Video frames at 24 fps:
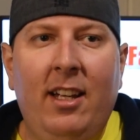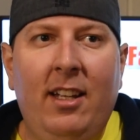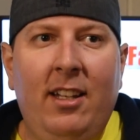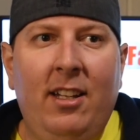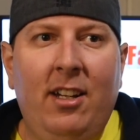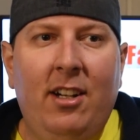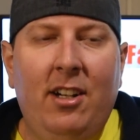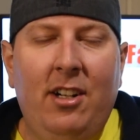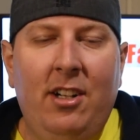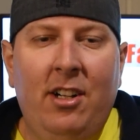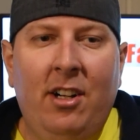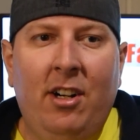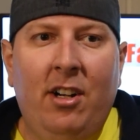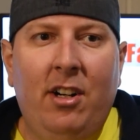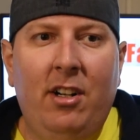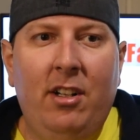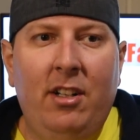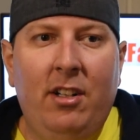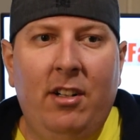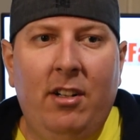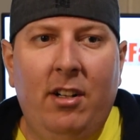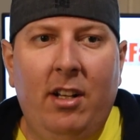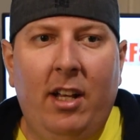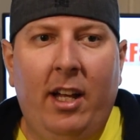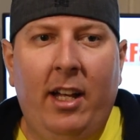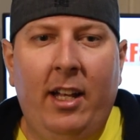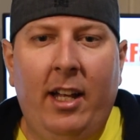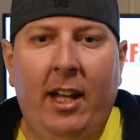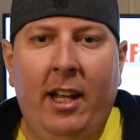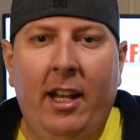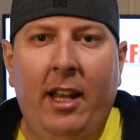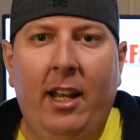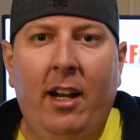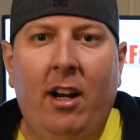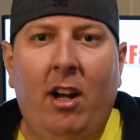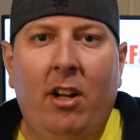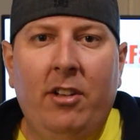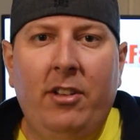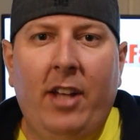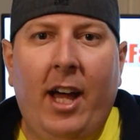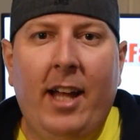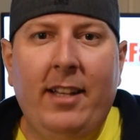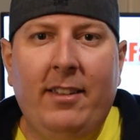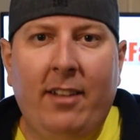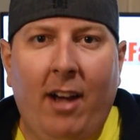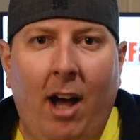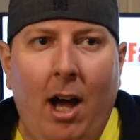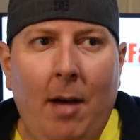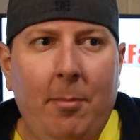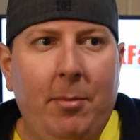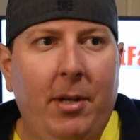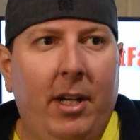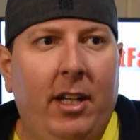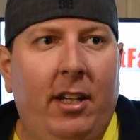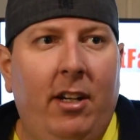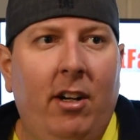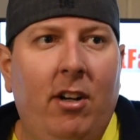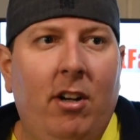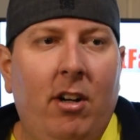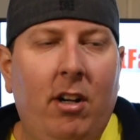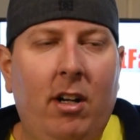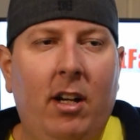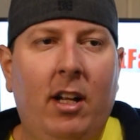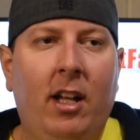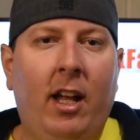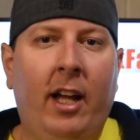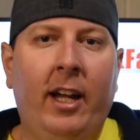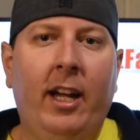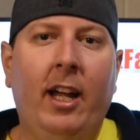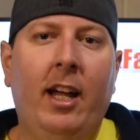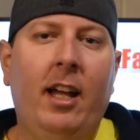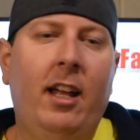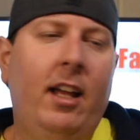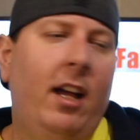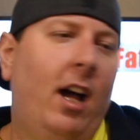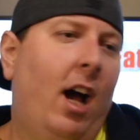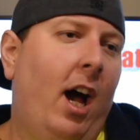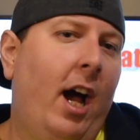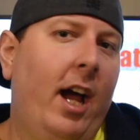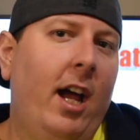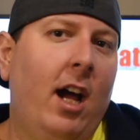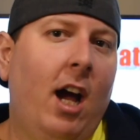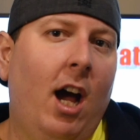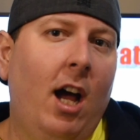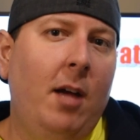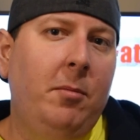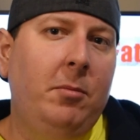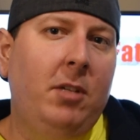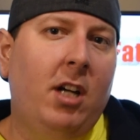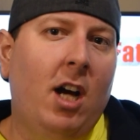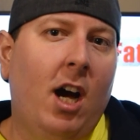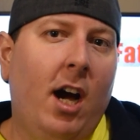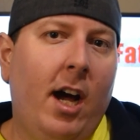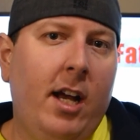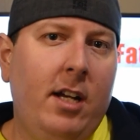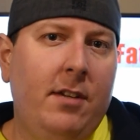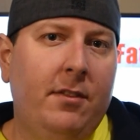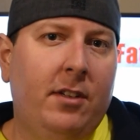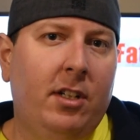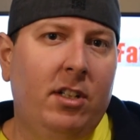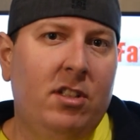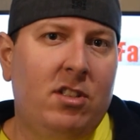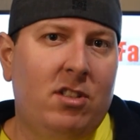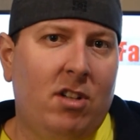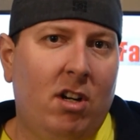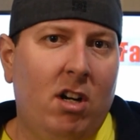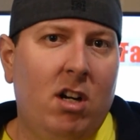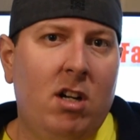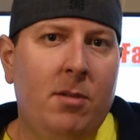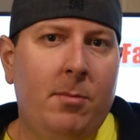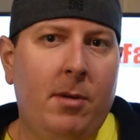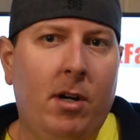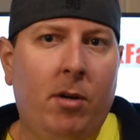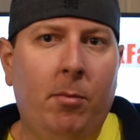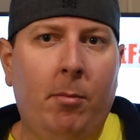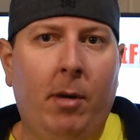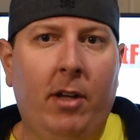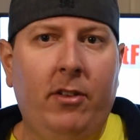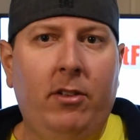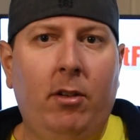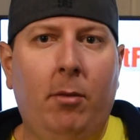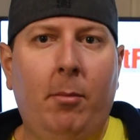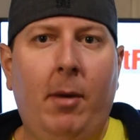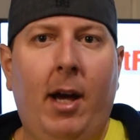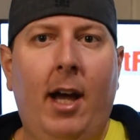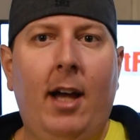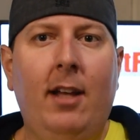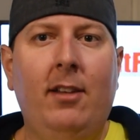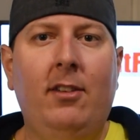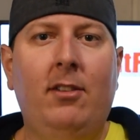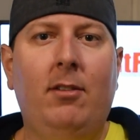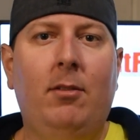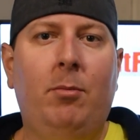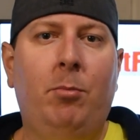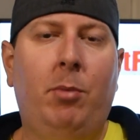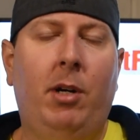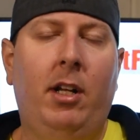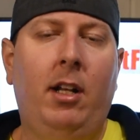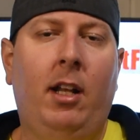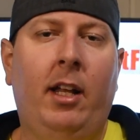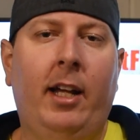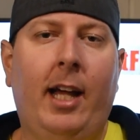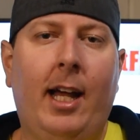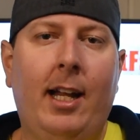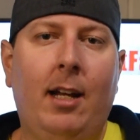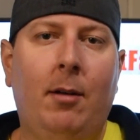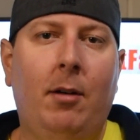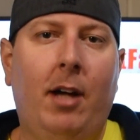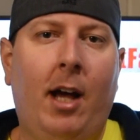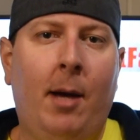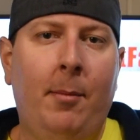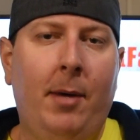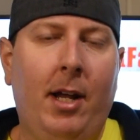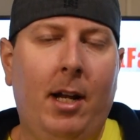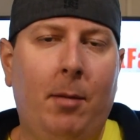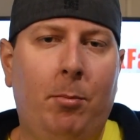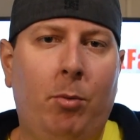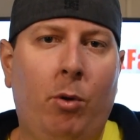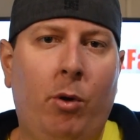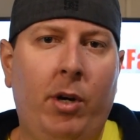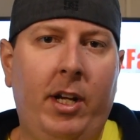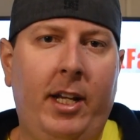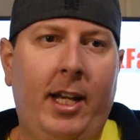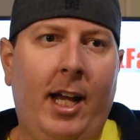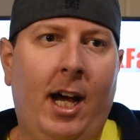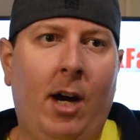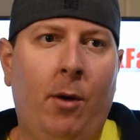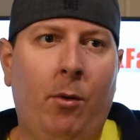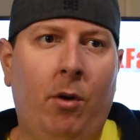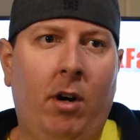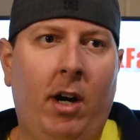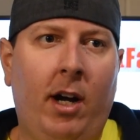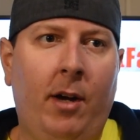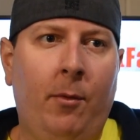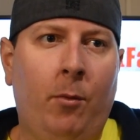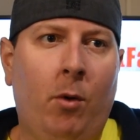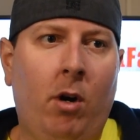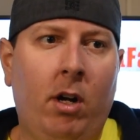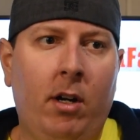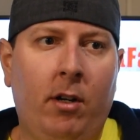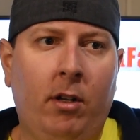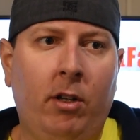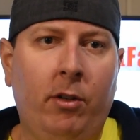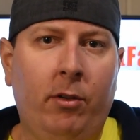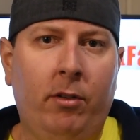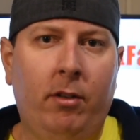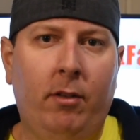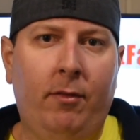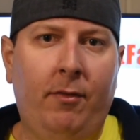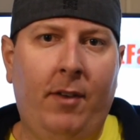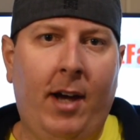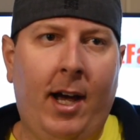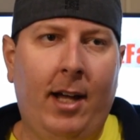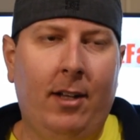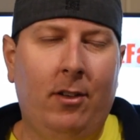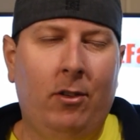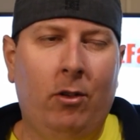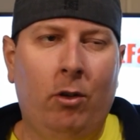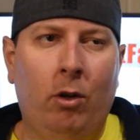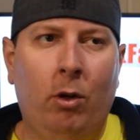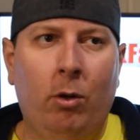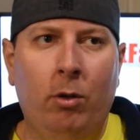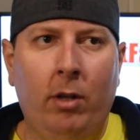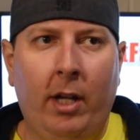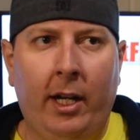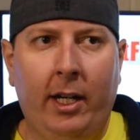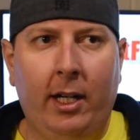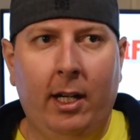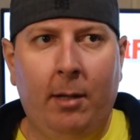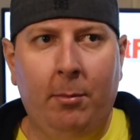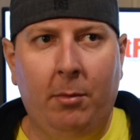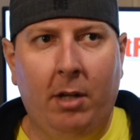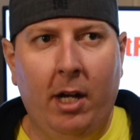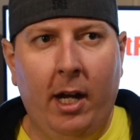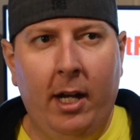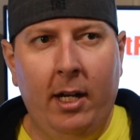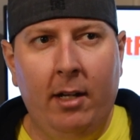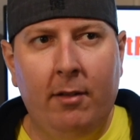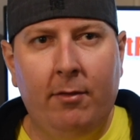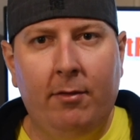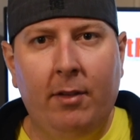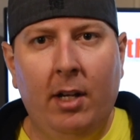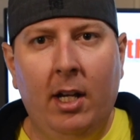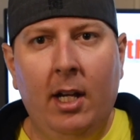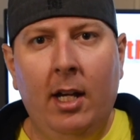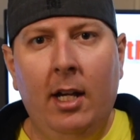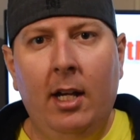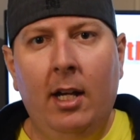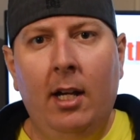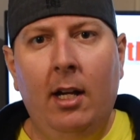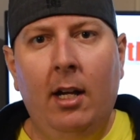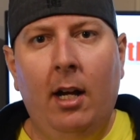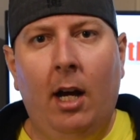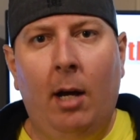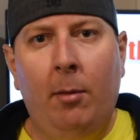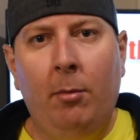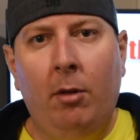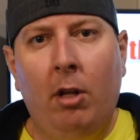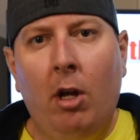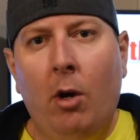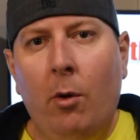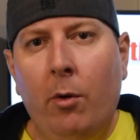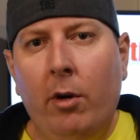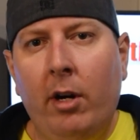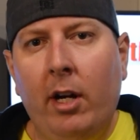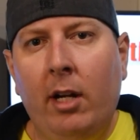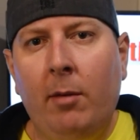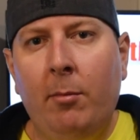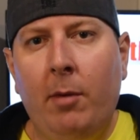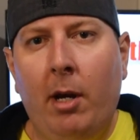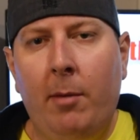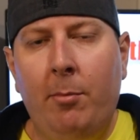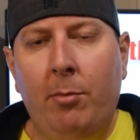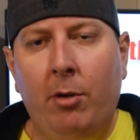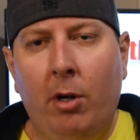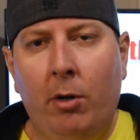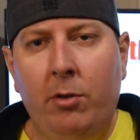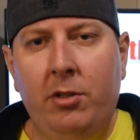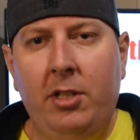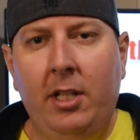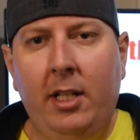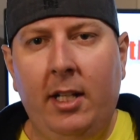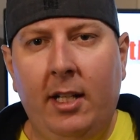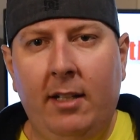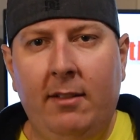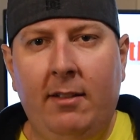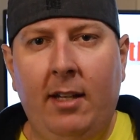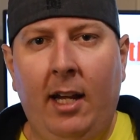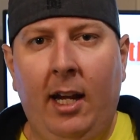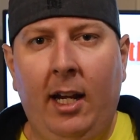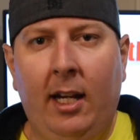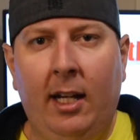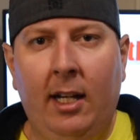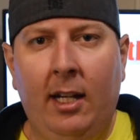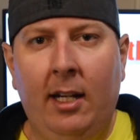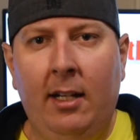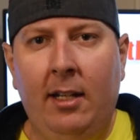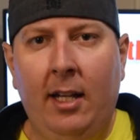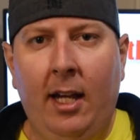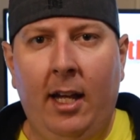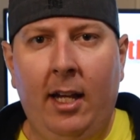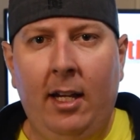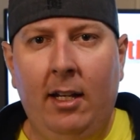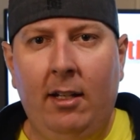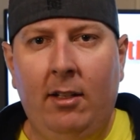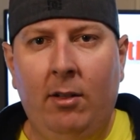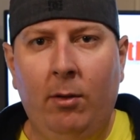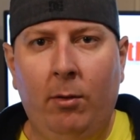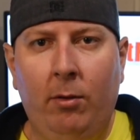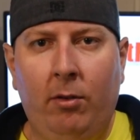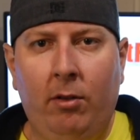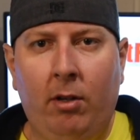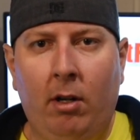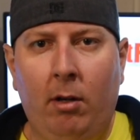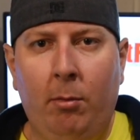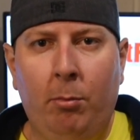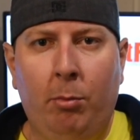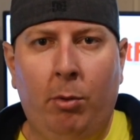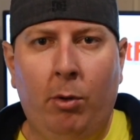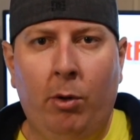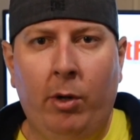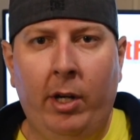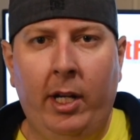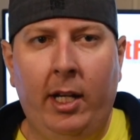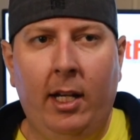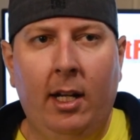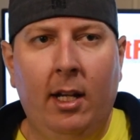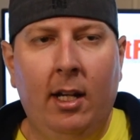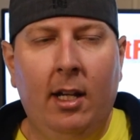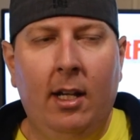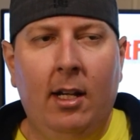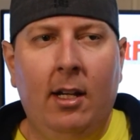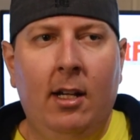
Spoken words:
And then on that topic, you're like, I'm kind of concerned about muscle mass, but like I'm at a point now where I want to lose the fat. So like I'm lowering my protein intake in a day to a certain point.